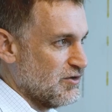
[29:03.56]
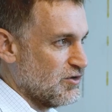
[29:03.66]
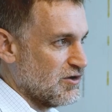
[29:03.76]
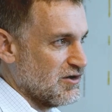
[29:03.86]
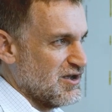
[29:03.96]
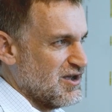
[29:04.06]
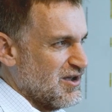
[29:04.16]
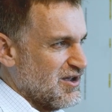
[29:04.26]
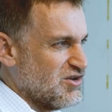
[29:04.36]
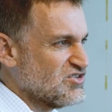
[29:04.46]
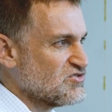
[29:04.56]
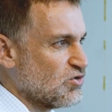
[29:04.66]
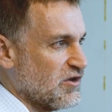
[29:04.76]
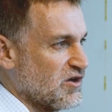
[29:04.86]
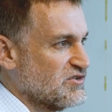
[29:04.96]
are
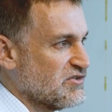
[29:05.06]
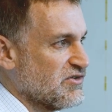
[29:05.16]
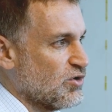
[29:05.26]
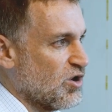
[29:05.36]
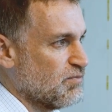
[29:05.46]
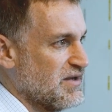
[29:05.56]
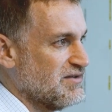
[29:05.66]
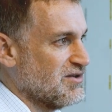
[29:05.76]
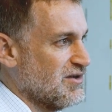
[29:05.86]
essentially on a different heartbeat.